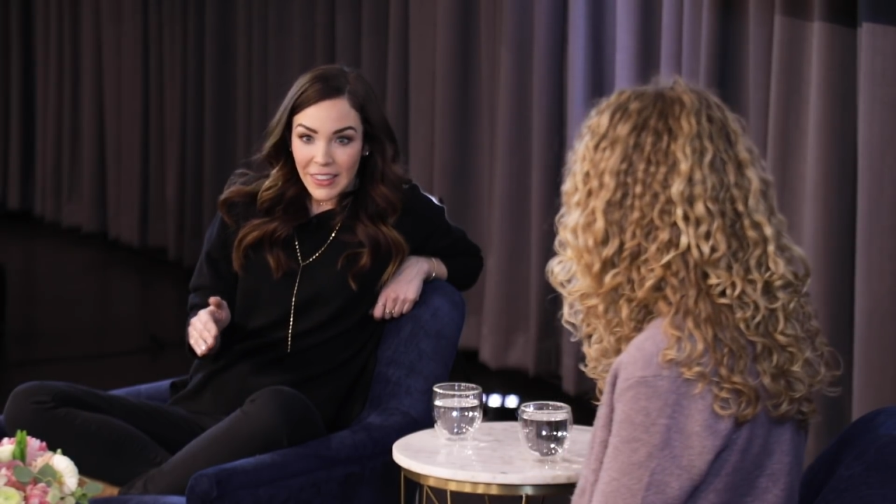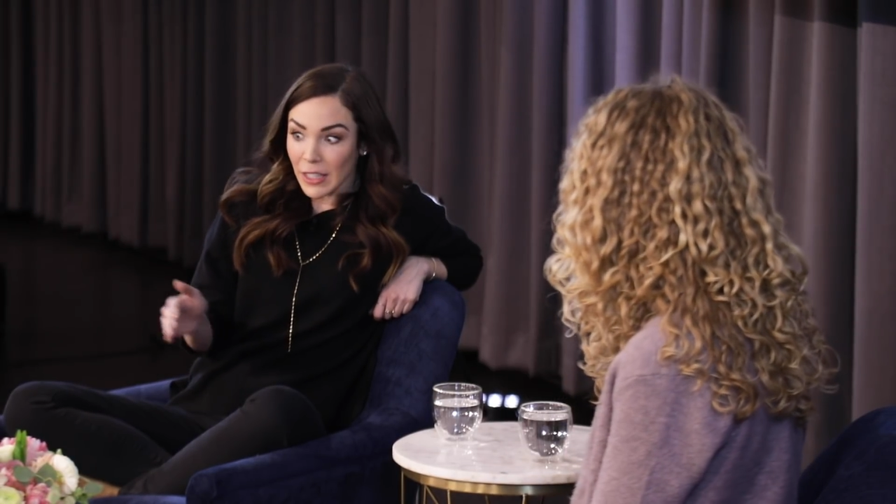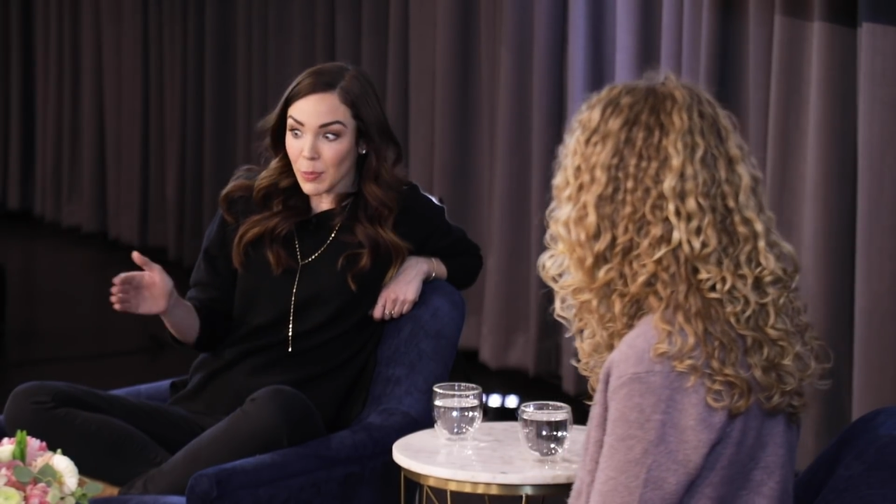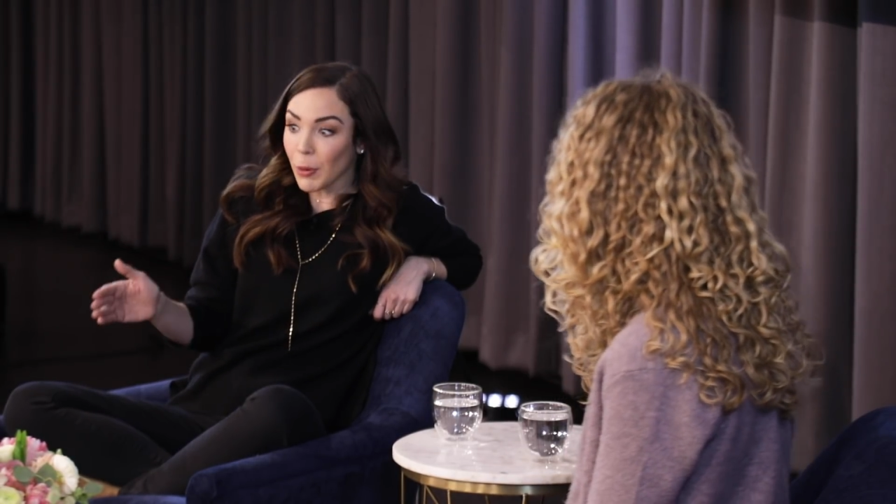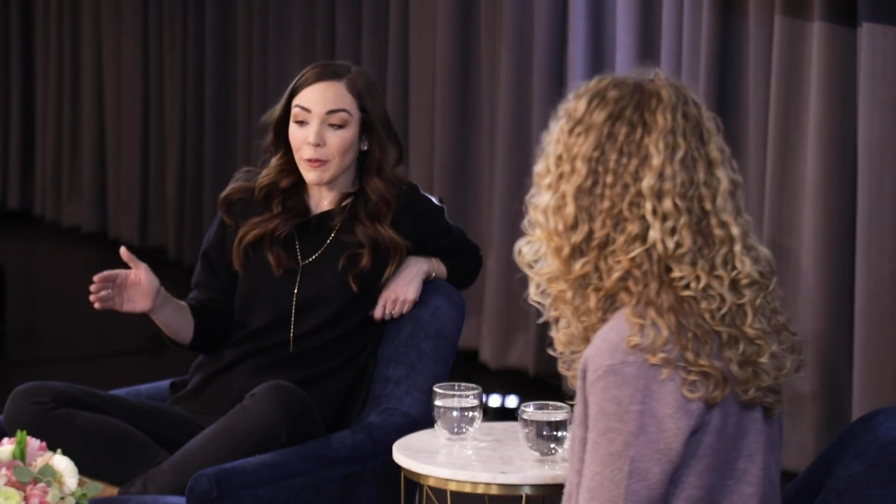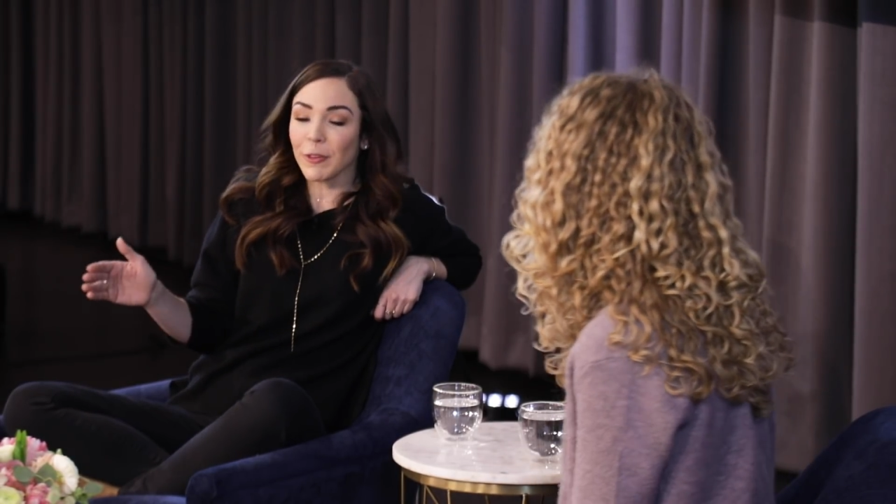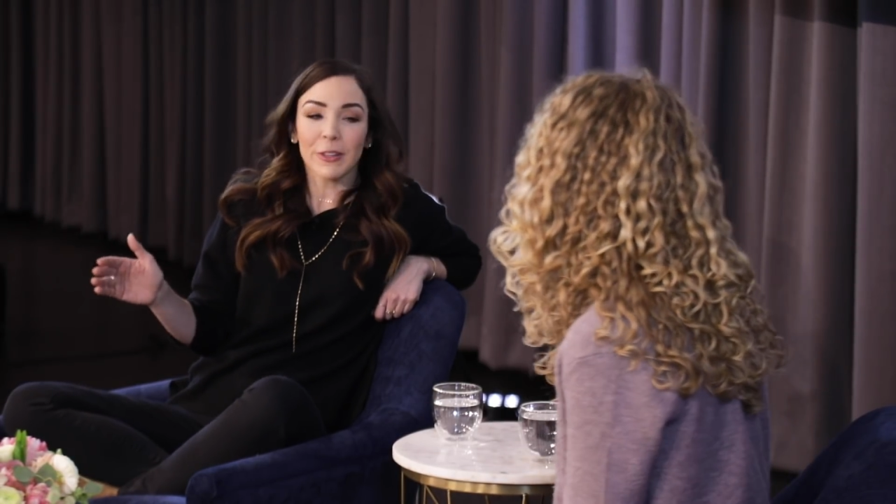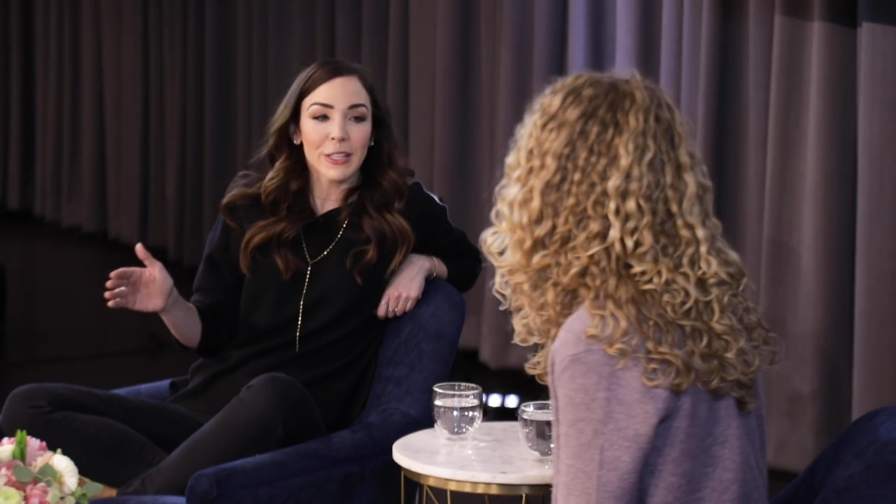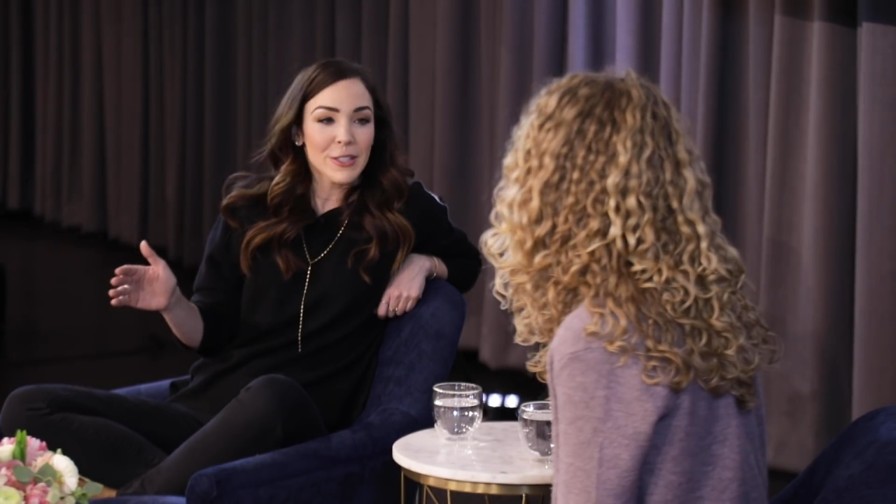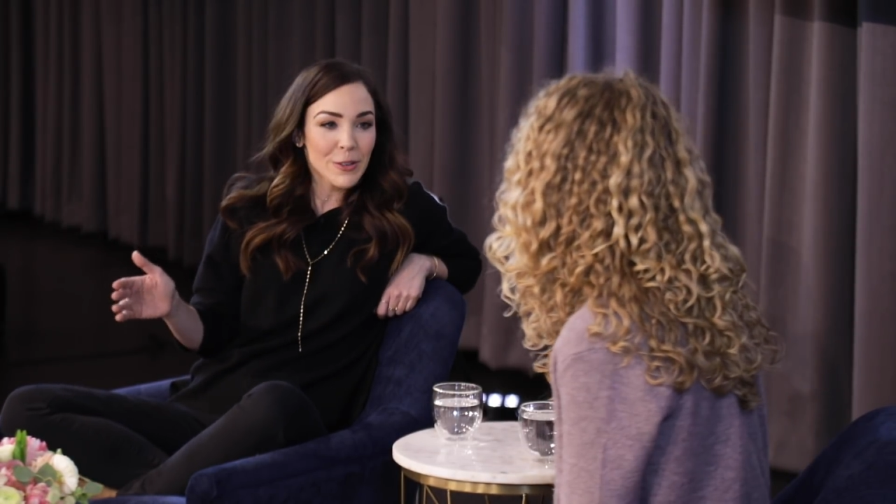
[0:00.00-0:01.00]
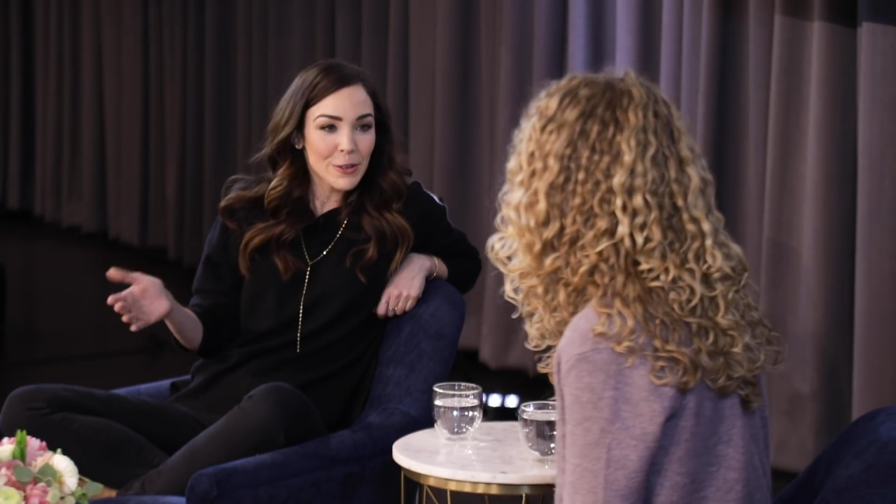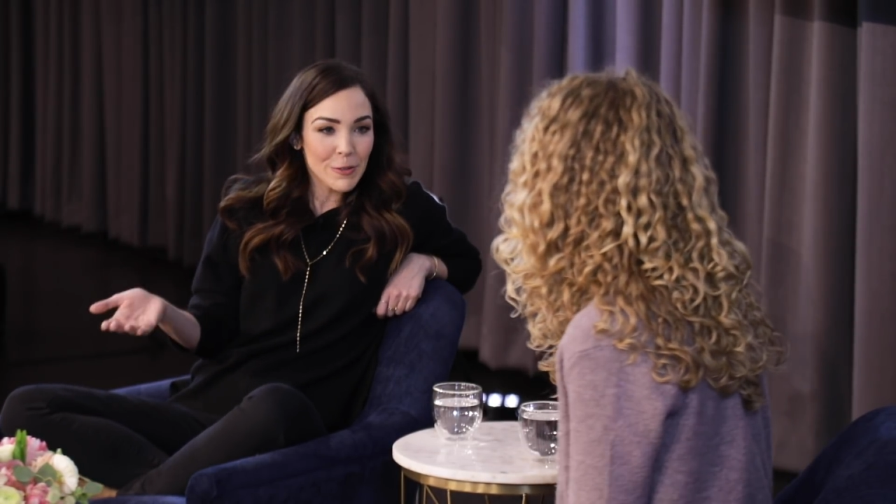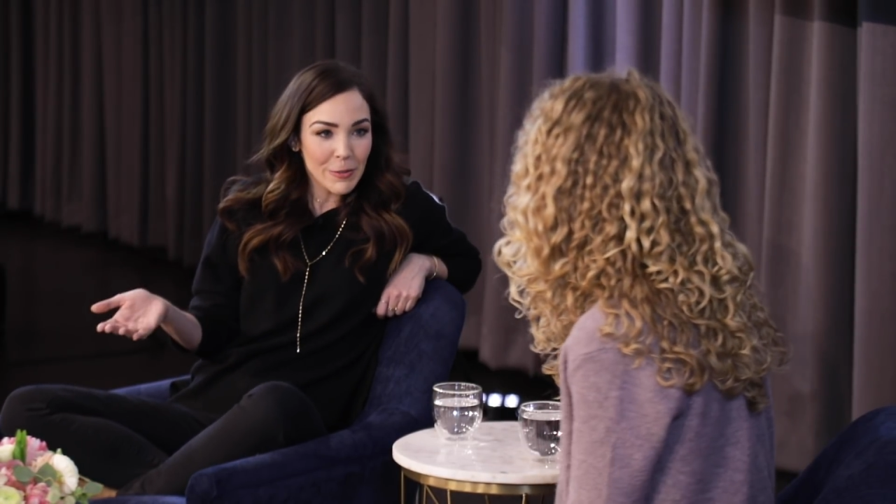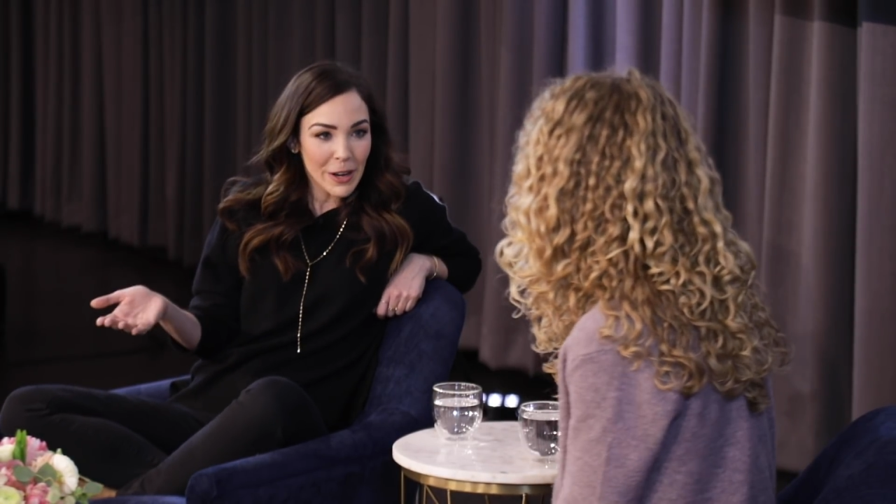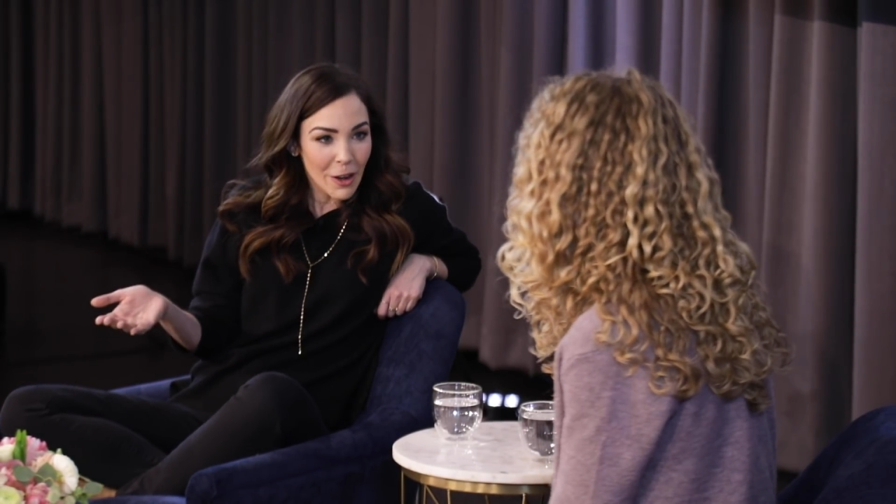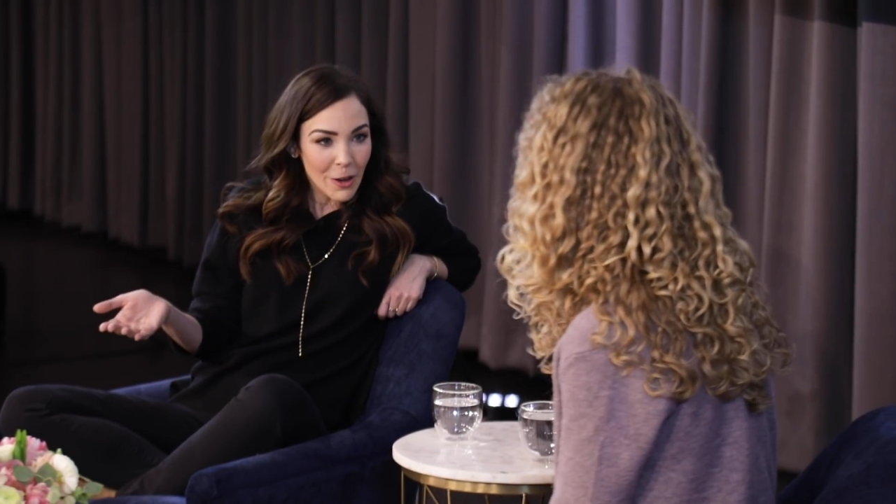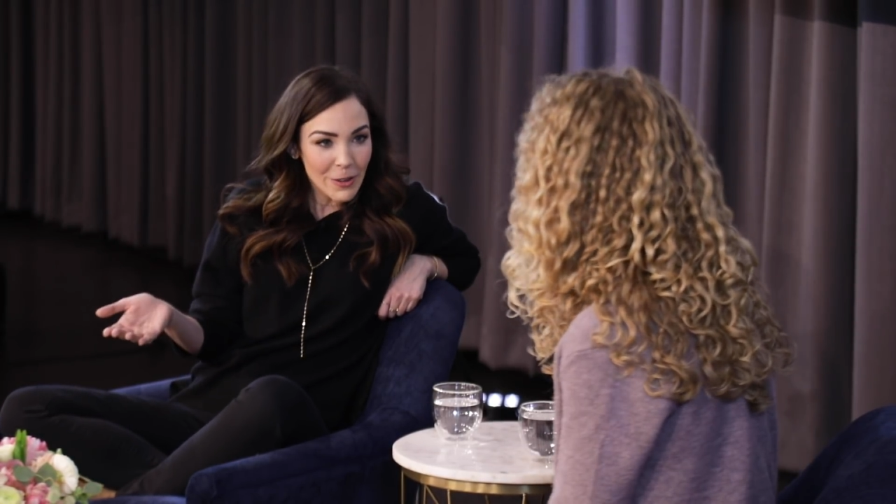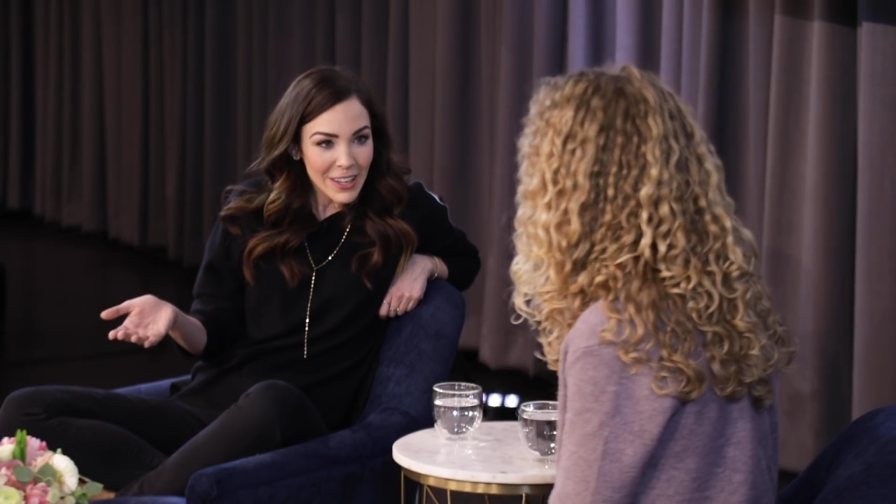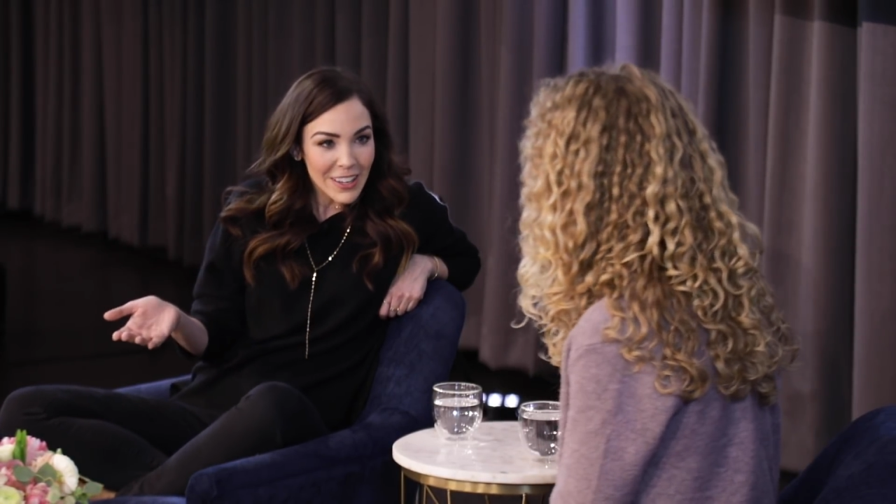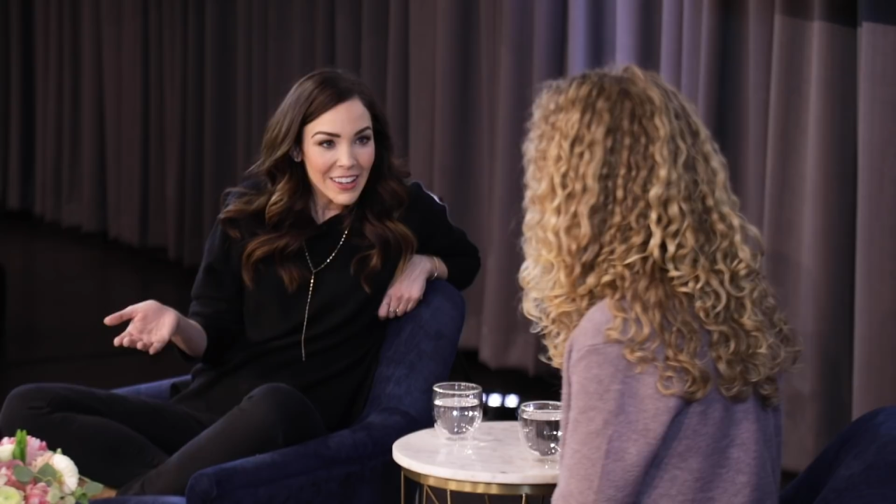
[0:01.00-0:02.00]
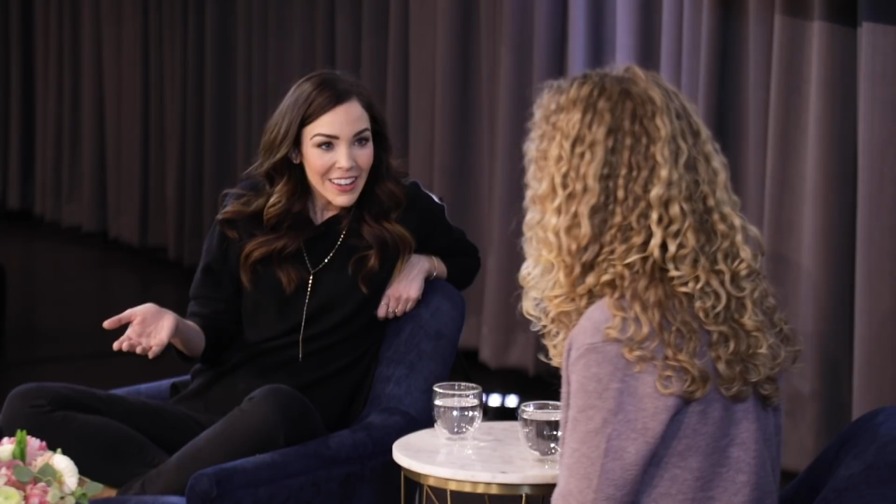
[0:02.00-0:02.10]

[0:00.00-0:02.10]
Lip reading: that's perfectly suited for my hallway.